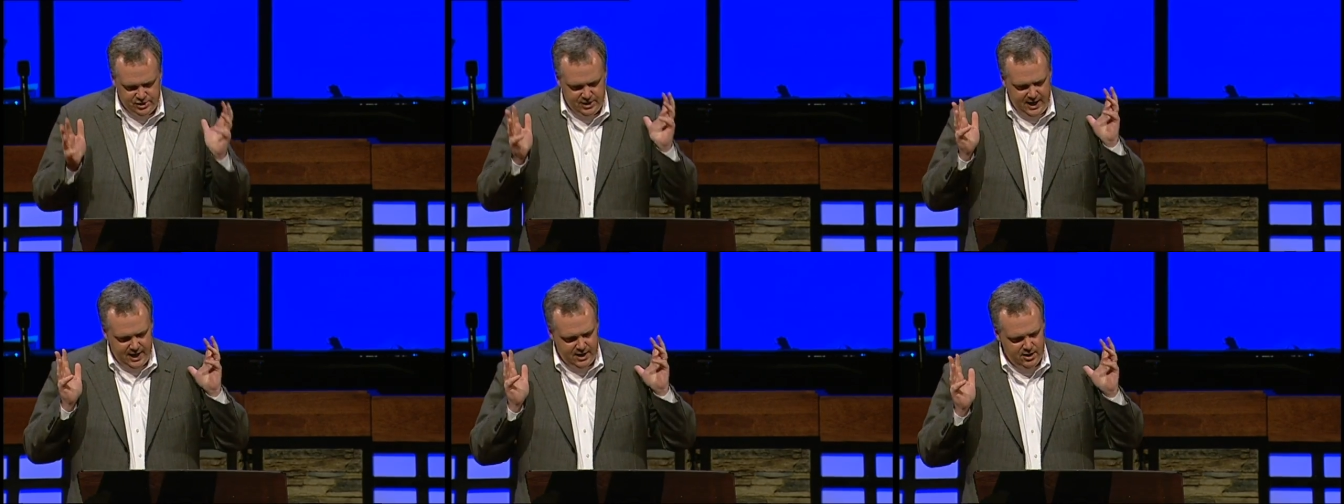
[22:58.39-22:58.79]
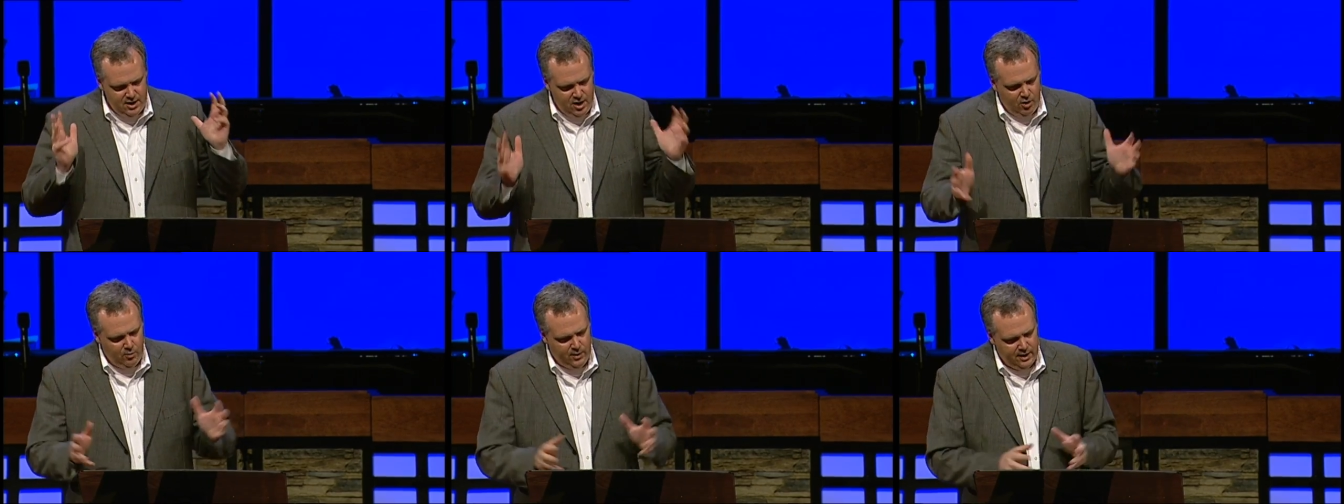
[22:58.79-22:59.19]
She had
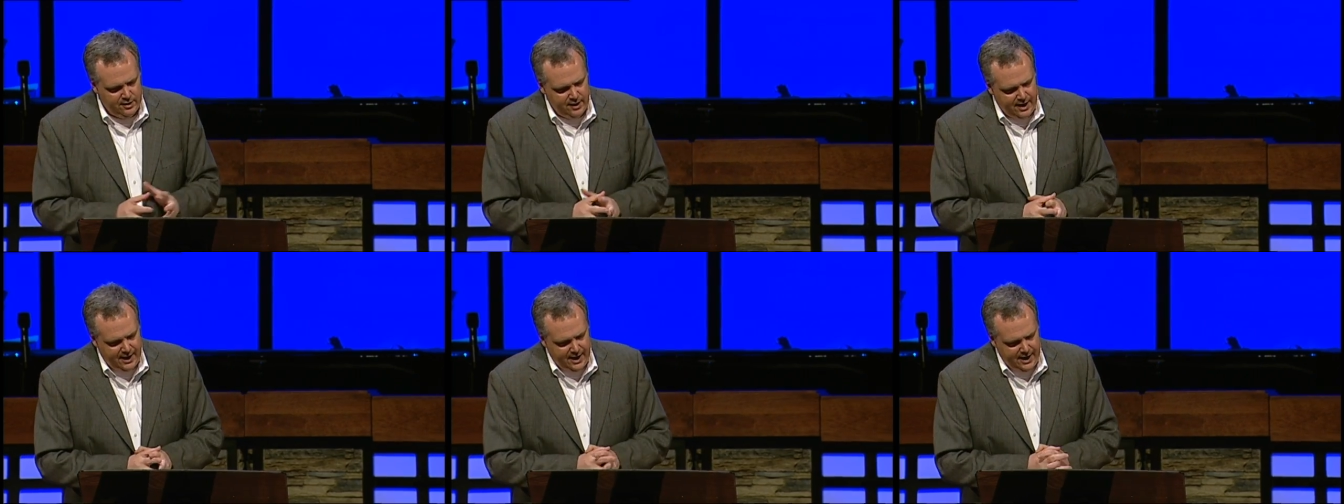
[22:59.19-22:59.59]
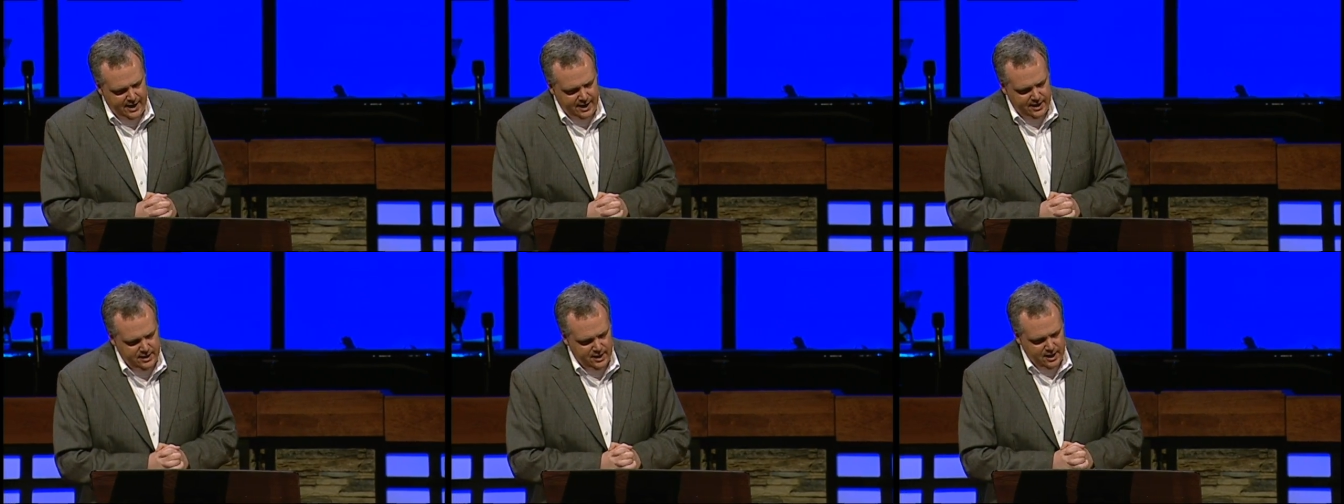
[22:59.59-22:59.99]
nowhere to
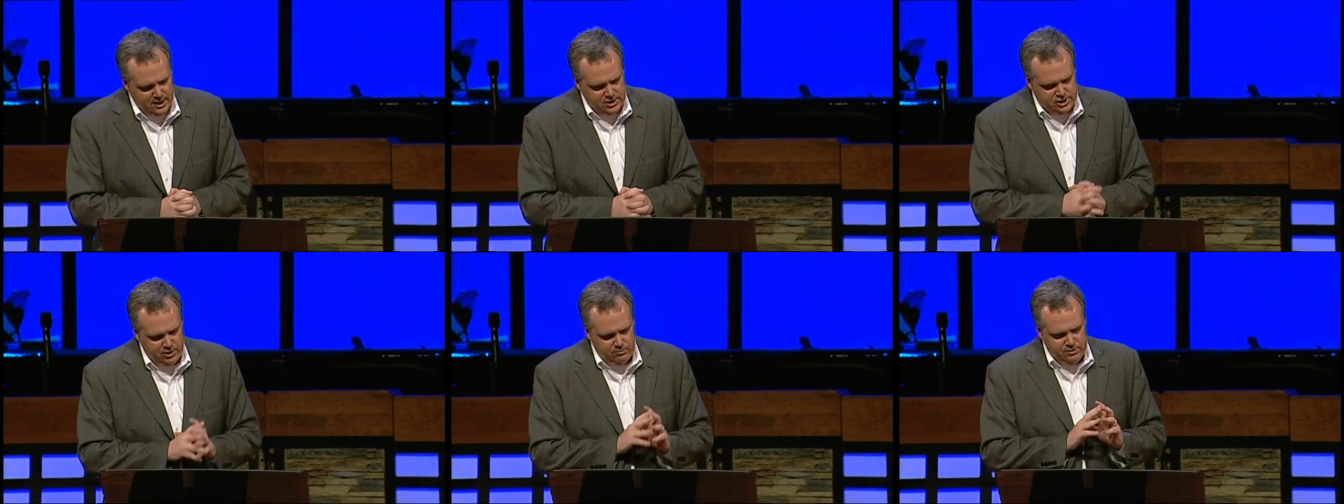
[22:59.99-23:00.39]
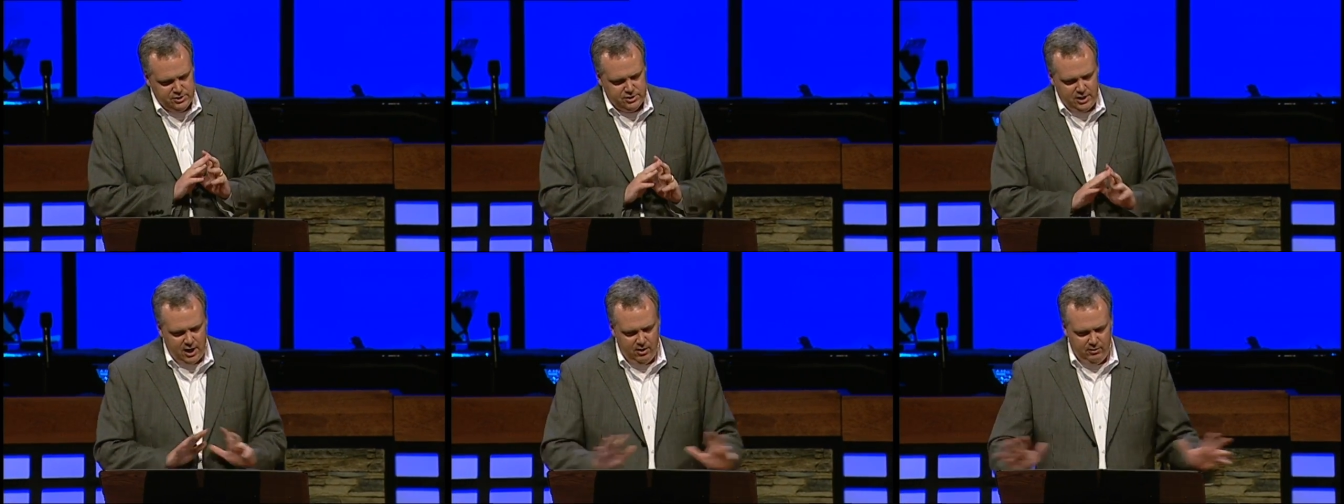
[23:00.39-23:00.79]
hide, she was
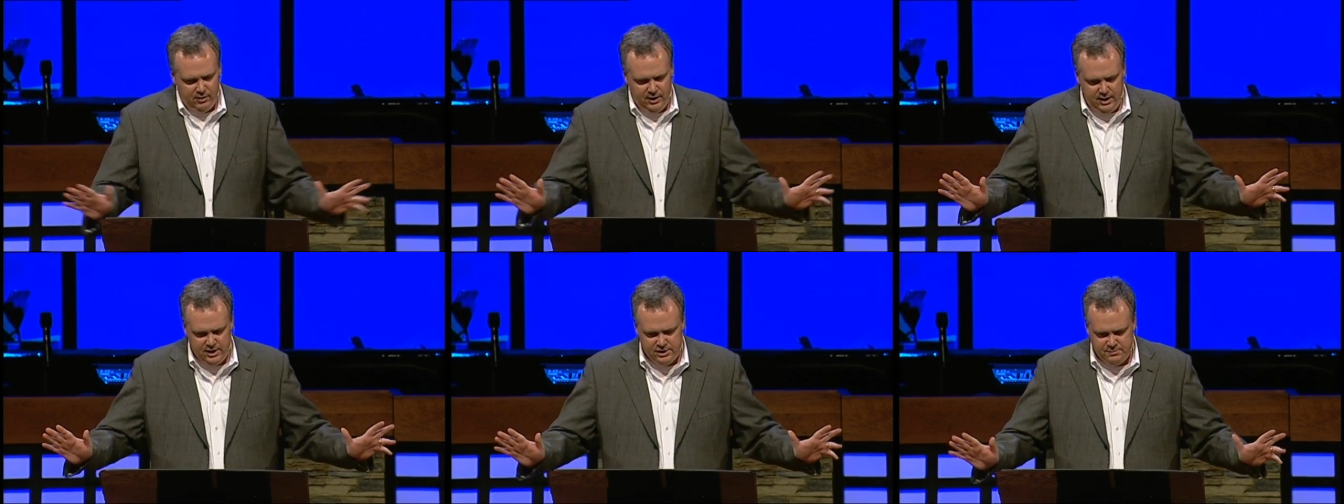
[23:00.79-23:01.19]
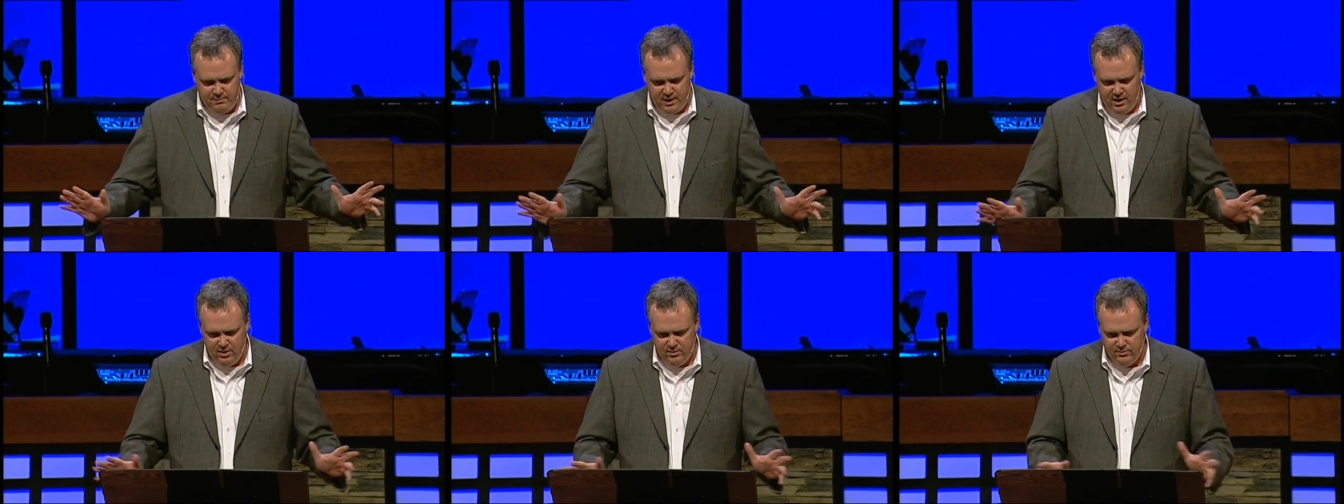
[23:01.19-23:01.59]
totally
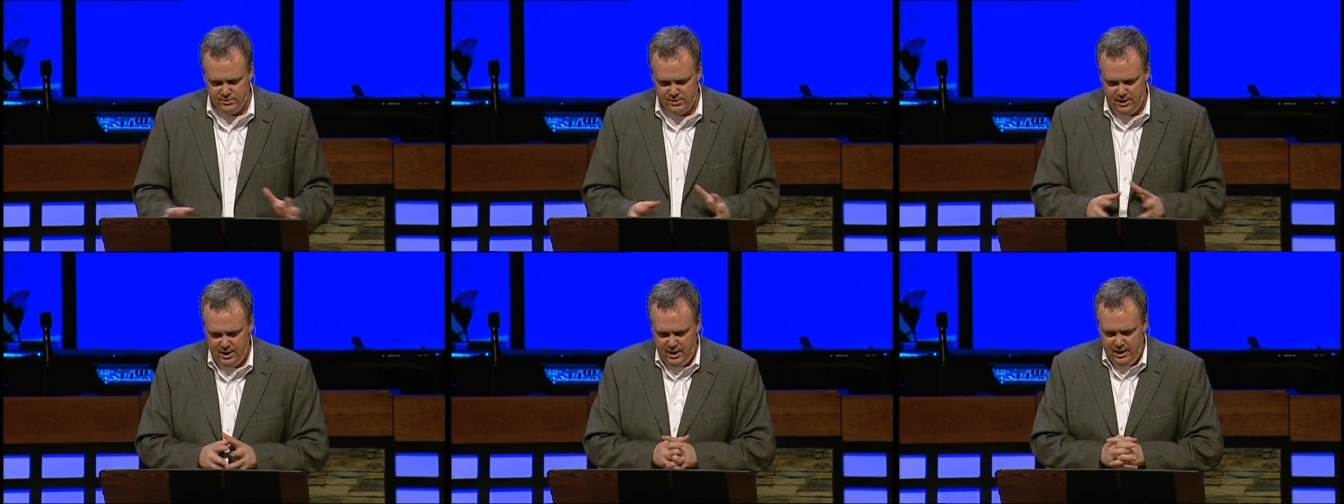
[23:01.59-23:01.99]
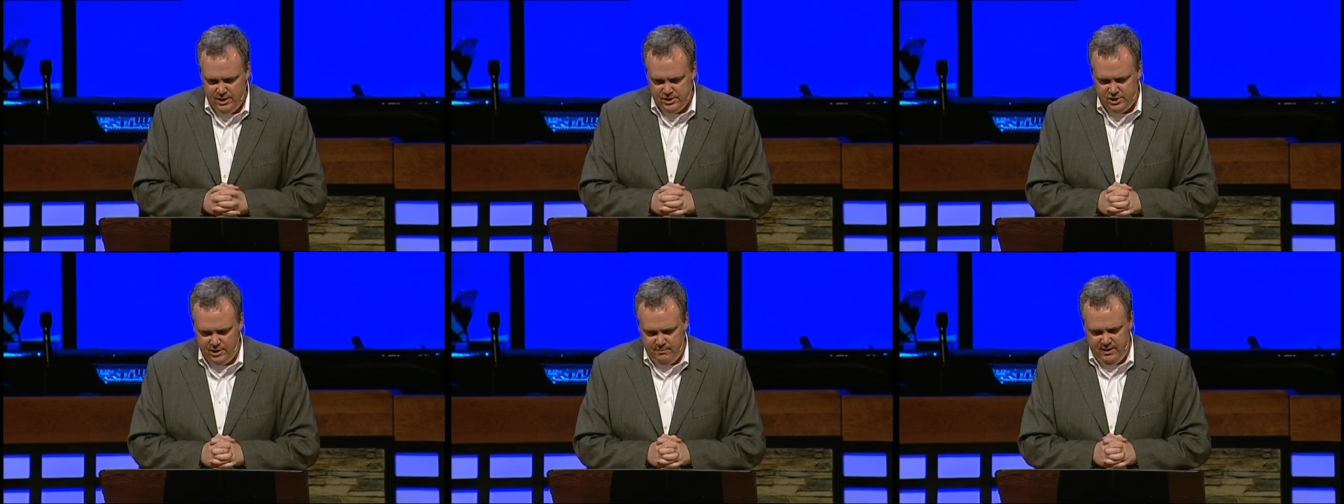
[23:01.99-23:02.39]
exposed.
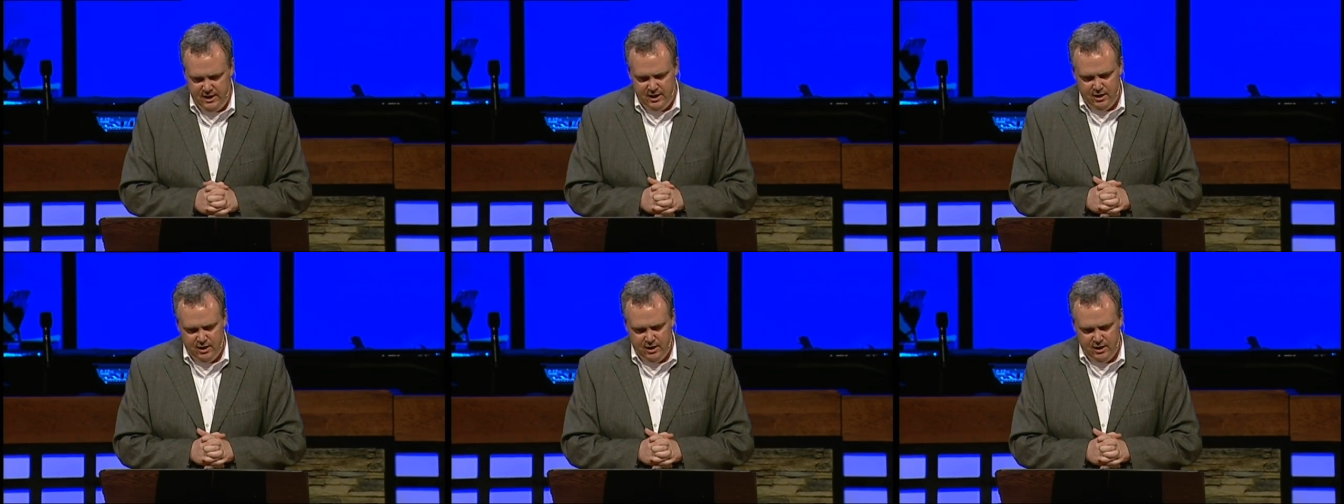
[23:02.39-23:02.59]
She had been